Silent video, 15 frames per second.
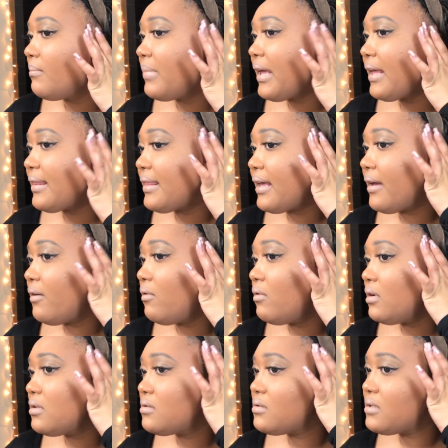pat that
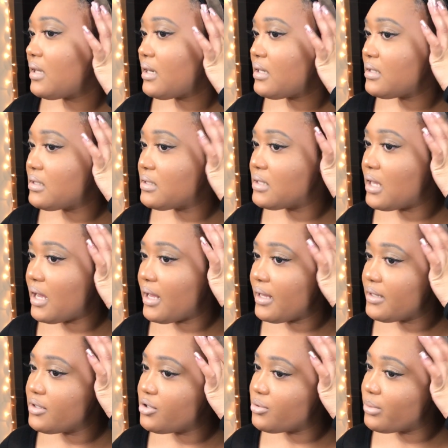on so that it's
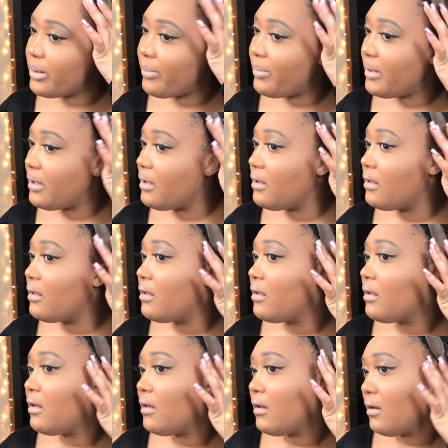not dripping
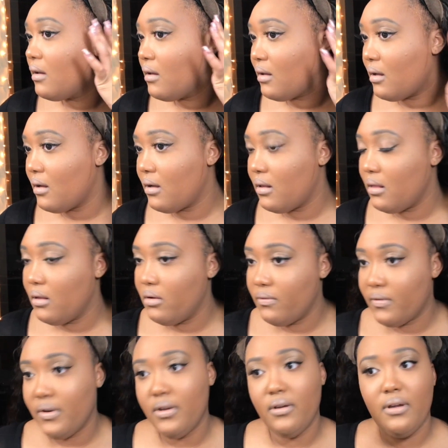all
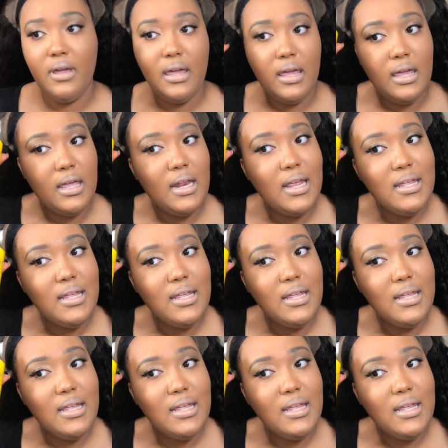over your head.